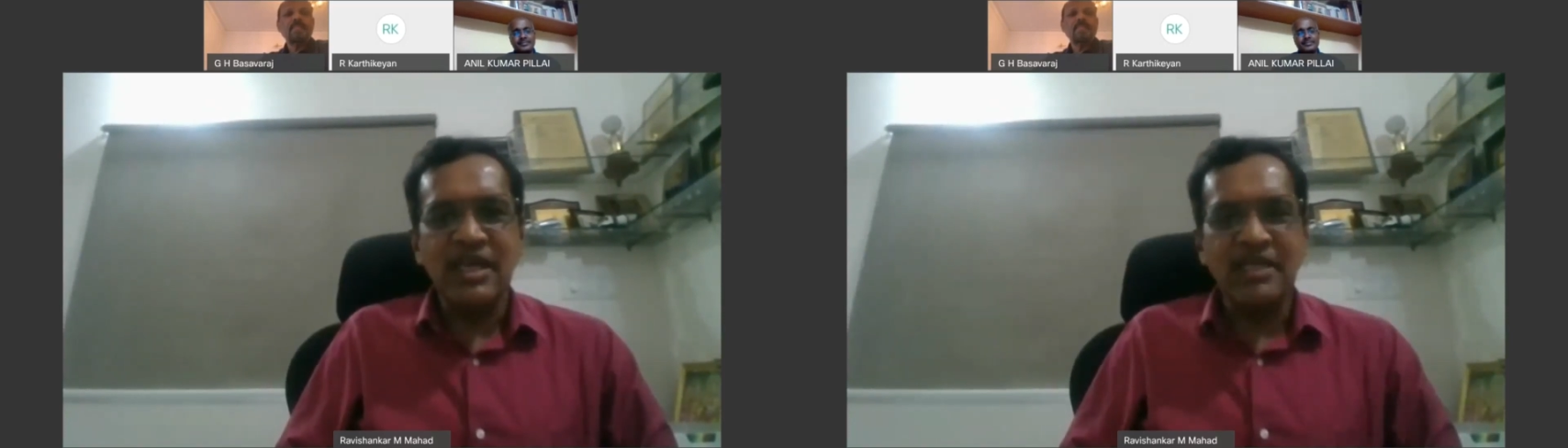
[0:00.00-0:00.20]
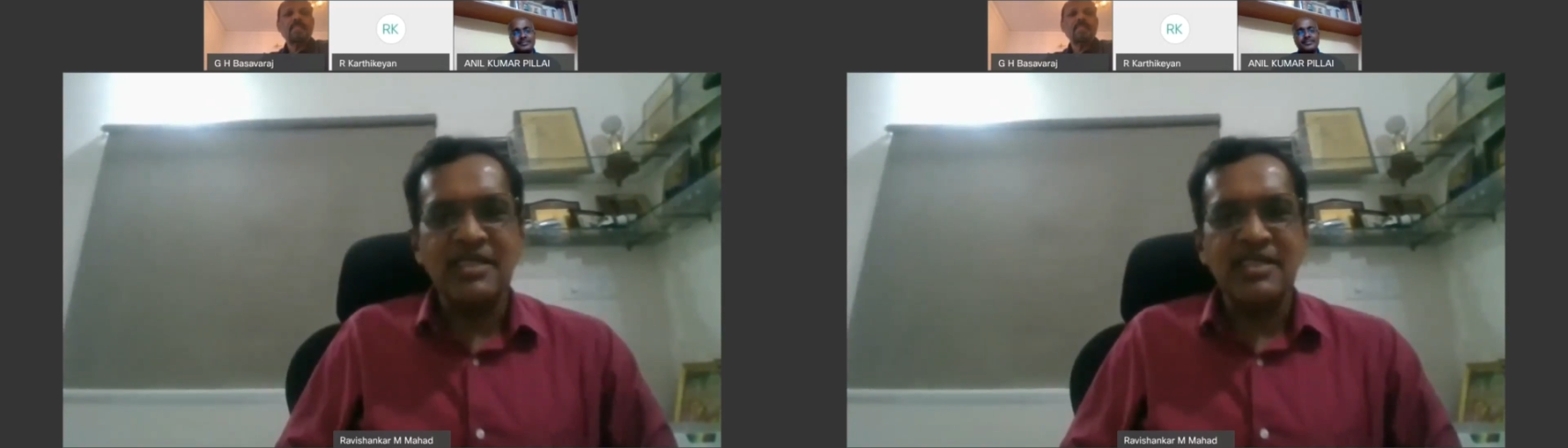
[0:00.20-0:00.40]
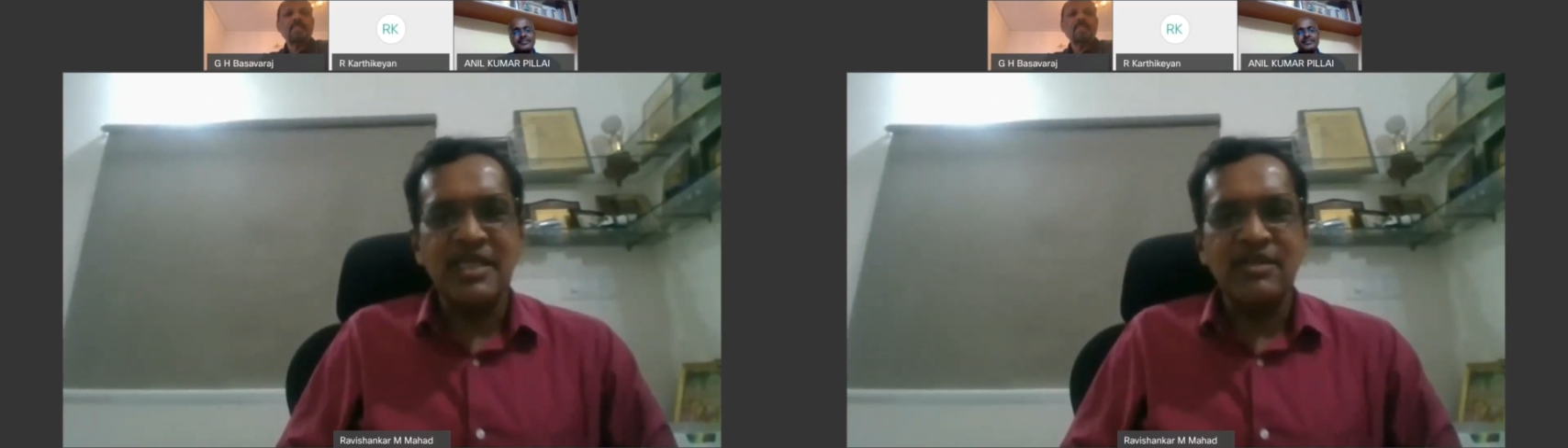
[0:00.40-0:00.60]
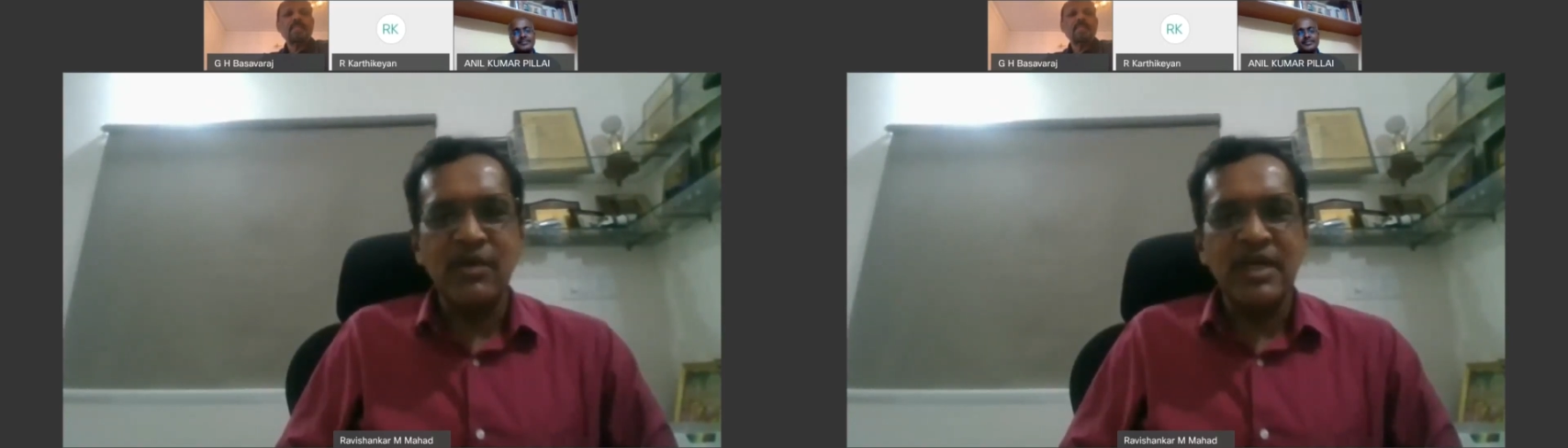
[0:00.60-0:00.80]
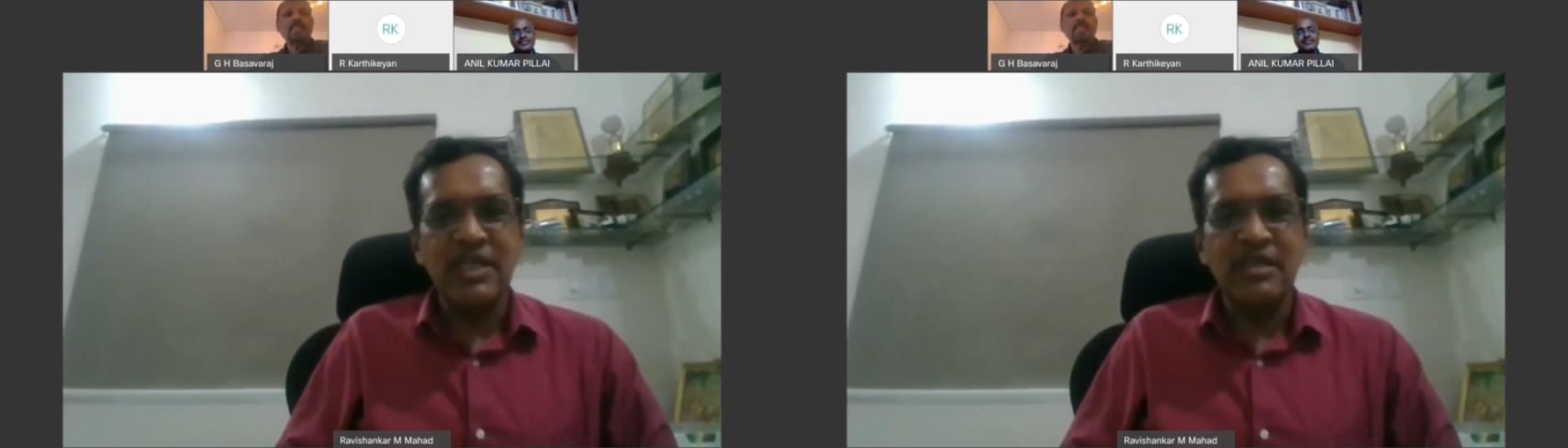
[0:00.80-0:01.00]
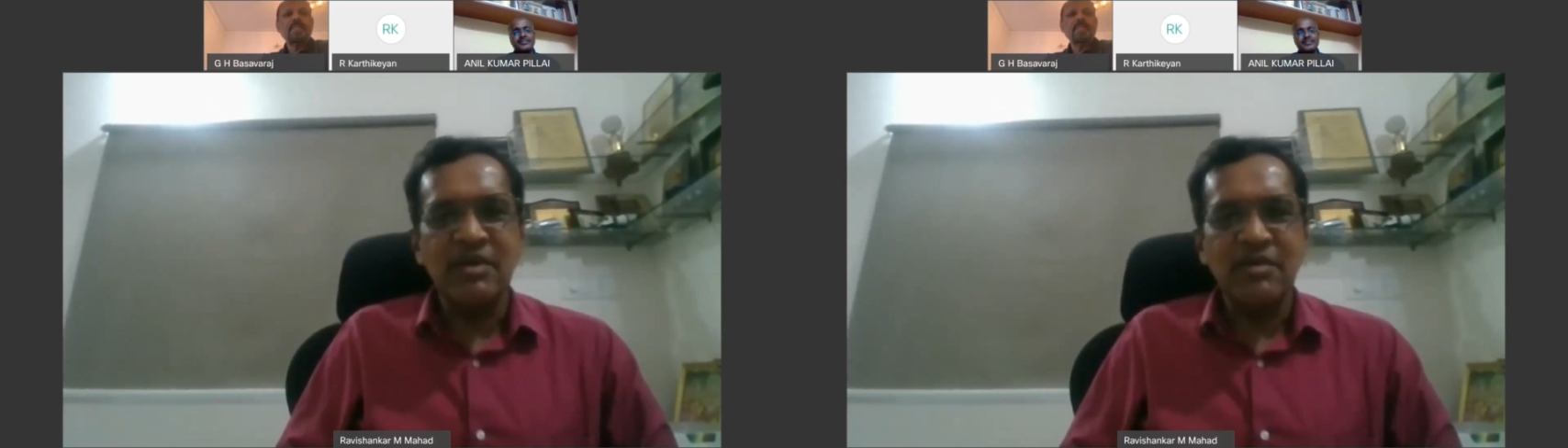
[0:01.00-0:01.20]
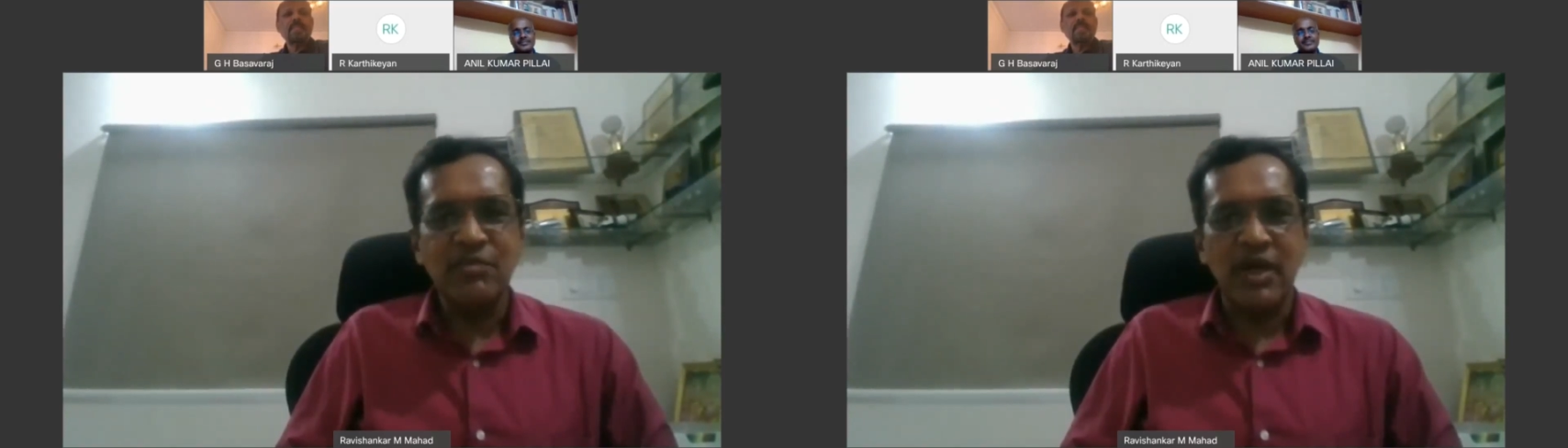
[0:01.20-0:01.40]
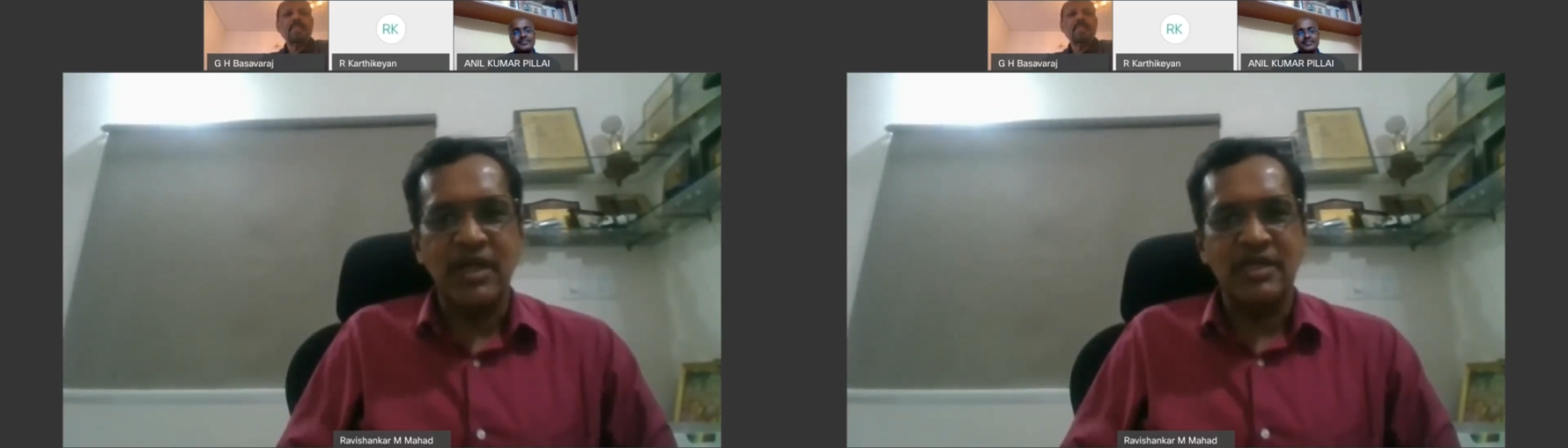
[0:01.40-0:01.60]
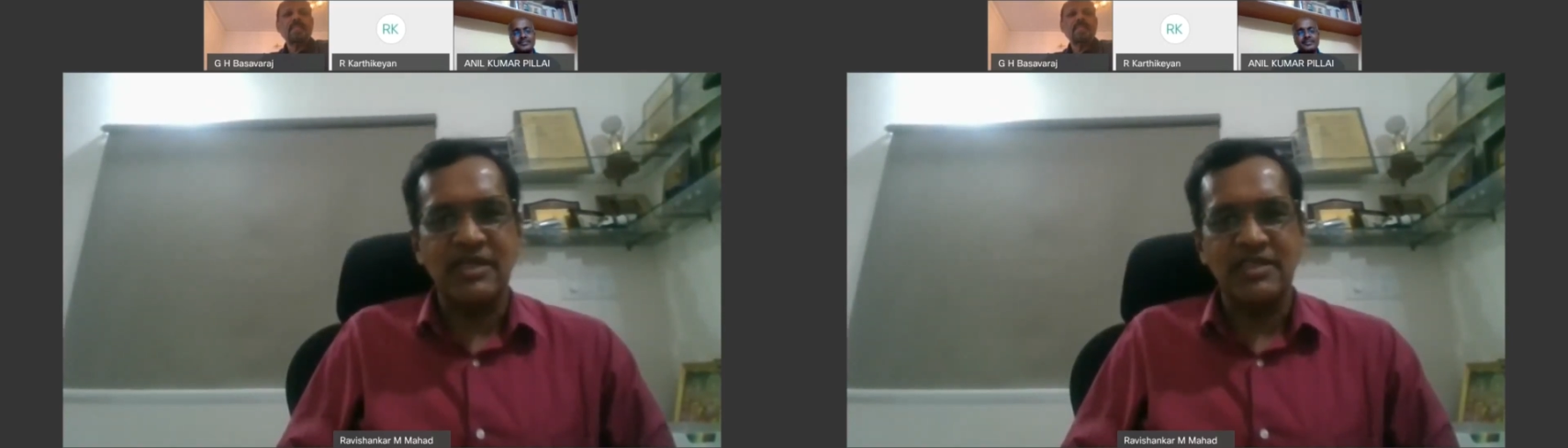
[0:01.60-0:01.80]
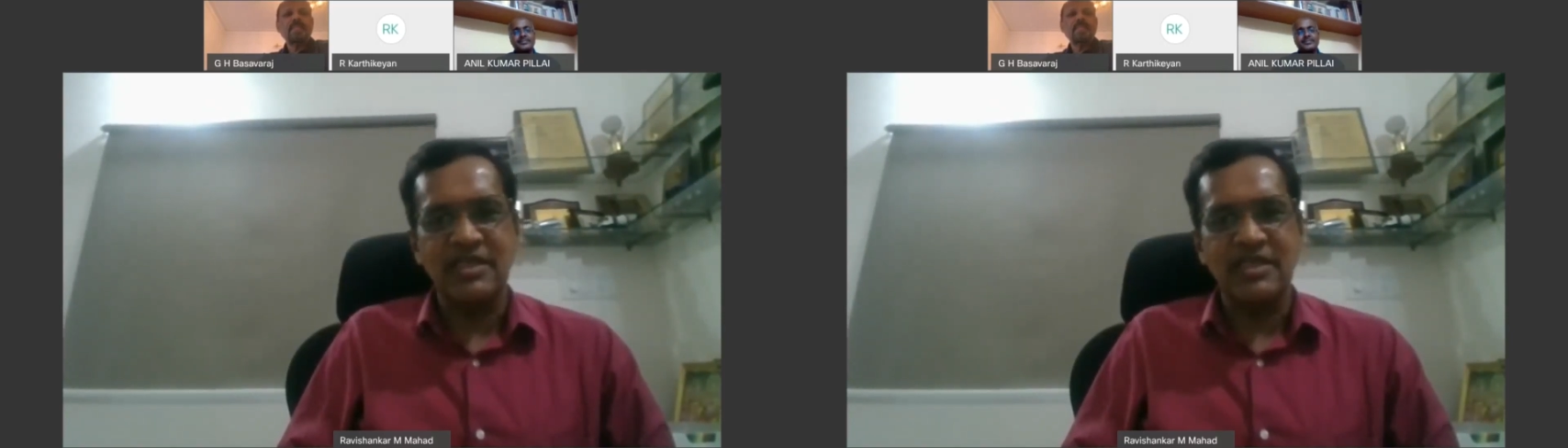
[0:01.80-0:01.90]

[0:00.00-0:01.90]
consistent quality product.